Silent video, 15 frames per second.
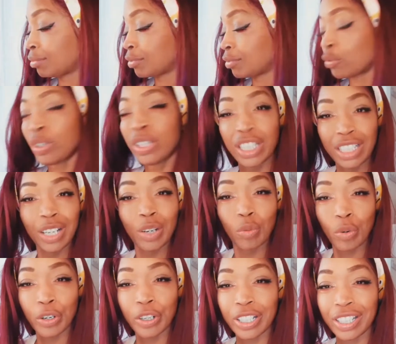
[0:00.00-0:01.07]
We need that
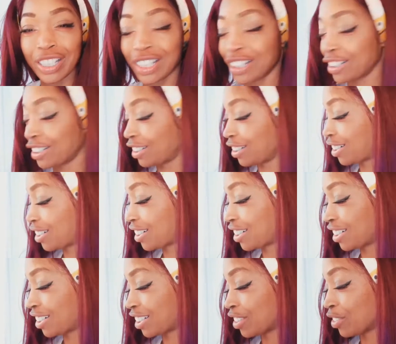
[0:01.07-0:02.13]
word in English
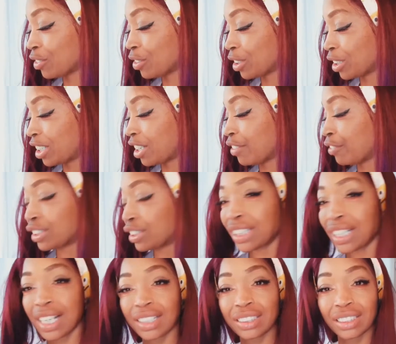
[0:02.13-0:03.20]
because it really
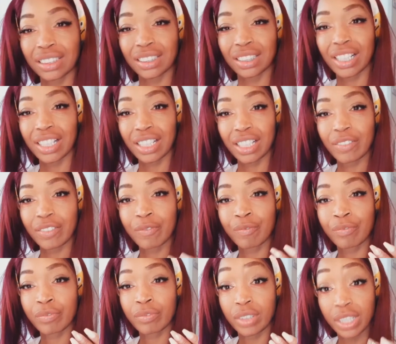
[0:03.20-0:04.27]
emphasizes like,
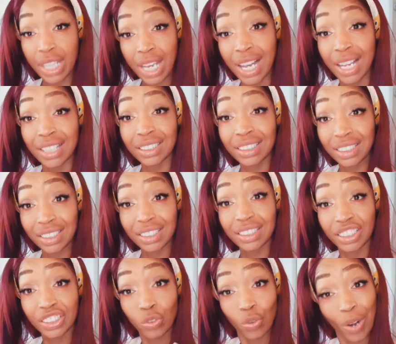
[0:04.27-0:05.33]
yes, this
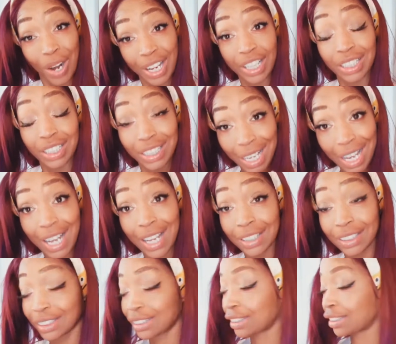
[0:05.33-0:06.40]
is right.
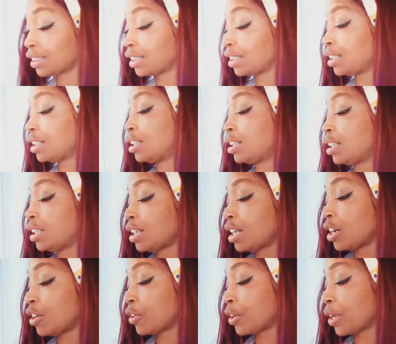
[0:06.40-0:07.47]
Yes.
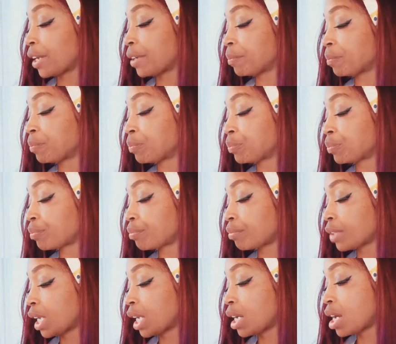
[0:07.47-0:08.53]
Okay.
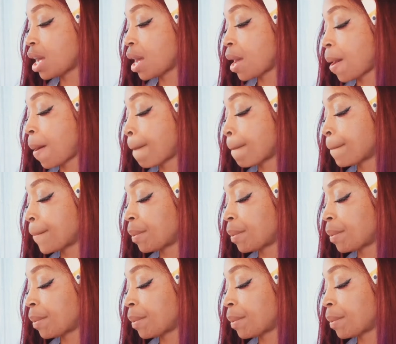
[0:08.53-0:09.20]
I